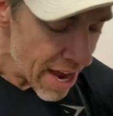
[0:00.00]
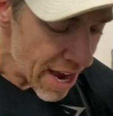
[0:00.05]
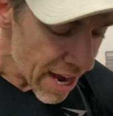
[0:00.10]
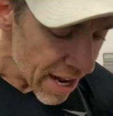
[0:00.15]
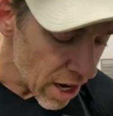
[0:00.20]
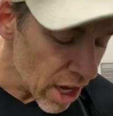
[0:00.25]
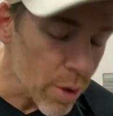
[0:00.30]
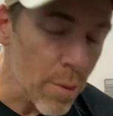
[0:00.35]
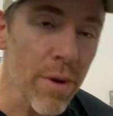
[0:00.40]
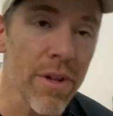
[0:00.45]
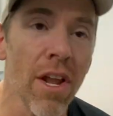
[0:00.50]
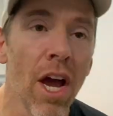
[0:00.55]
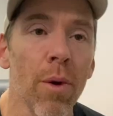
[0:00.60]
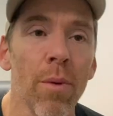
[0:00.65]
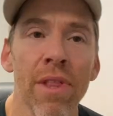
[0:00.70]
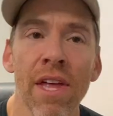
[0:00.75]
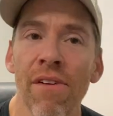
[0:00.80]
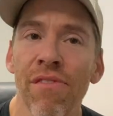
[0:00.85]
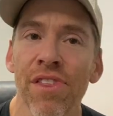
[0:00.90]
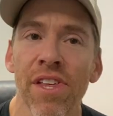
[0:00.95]
like we'd like
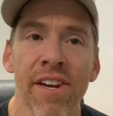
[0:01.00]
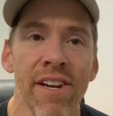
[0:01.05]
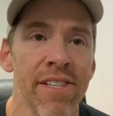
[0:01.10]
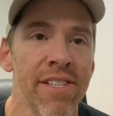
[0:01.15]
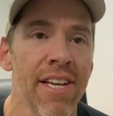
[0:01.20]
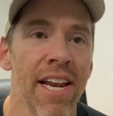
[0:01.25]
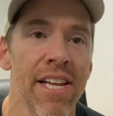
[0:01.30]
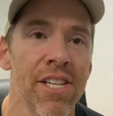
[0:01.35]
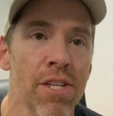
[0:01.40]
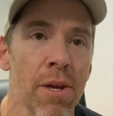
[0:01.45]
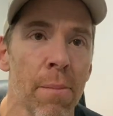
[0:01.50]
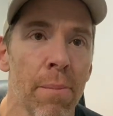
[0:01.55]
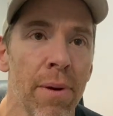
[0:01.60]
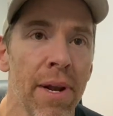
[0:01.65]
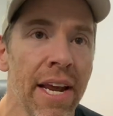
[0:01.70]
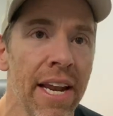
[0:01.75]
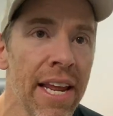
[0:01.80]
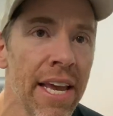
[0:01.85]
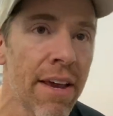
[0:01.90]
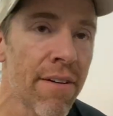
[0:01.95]
with everything until it's
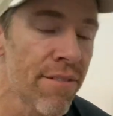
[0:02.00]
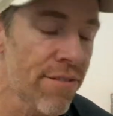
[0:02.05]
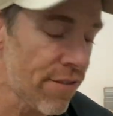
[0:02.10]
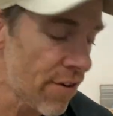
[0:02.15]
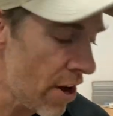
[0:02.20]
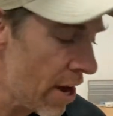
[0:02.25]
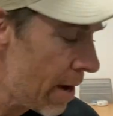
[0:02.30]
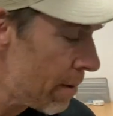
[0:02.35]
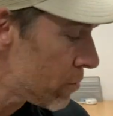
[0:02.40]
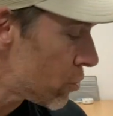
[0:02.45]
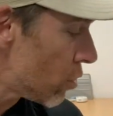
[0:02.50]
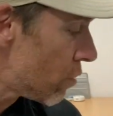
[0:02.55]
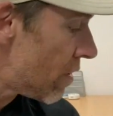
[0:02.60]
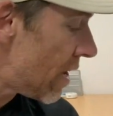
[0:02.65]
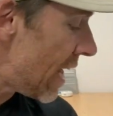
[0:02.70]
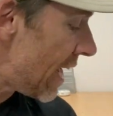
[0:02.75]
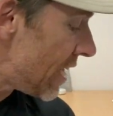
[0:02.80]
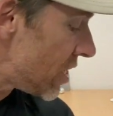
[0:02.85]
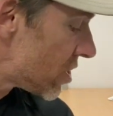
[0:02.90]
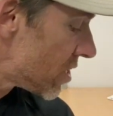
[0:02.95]
completely confirmed or
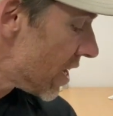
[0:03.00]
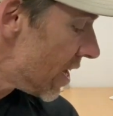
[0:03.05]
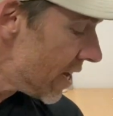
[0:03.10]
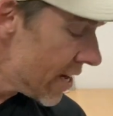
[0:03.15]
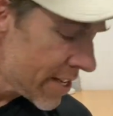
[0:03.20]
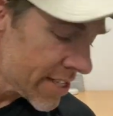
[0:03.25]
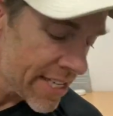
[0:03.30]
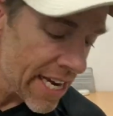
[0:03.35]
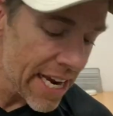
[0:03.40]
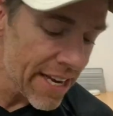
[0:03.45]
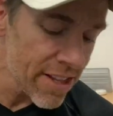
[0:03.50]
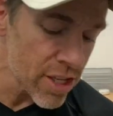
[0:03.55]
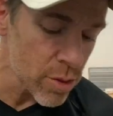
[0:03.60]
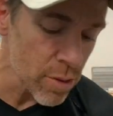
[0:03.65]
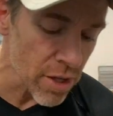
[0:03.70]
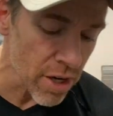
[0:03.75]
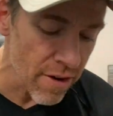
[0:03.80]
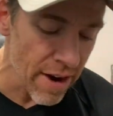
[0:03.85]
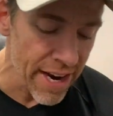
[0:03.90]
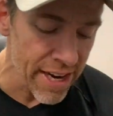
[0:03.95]
released, take this
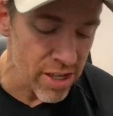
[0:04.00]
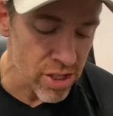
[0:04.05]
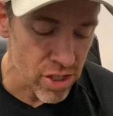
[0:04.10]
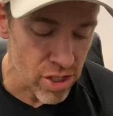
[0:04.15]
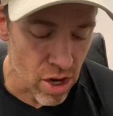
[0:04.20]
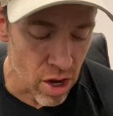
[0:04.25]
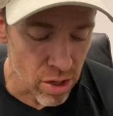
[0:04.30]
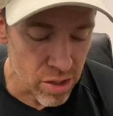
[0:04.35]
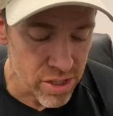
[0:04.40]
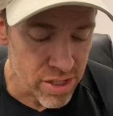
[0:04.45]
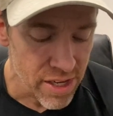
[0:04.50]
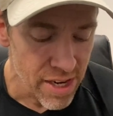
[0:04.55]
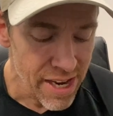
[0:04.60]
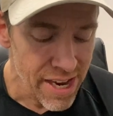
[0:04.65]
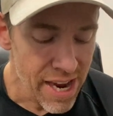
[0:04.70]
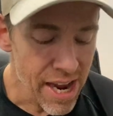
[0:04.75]
with a grain of salt.